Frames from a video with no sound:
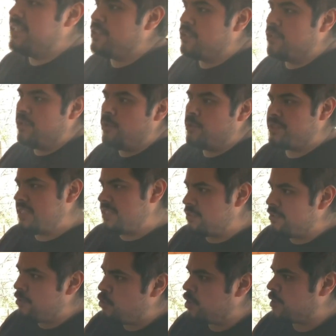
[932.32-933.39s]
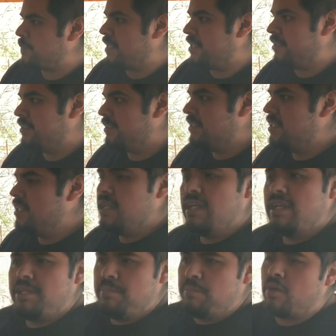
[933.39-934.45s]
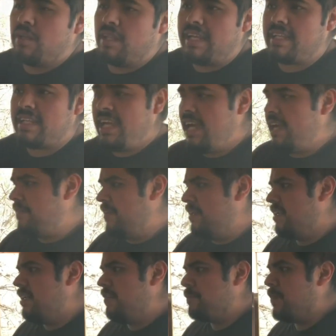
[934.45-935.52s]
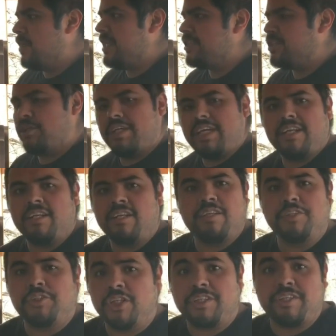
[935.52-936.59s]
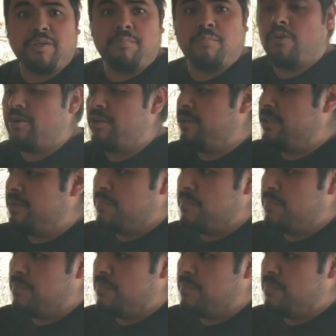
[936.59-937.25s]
to go 600 horsepower, more than likely have enough money to get another junkyard motor,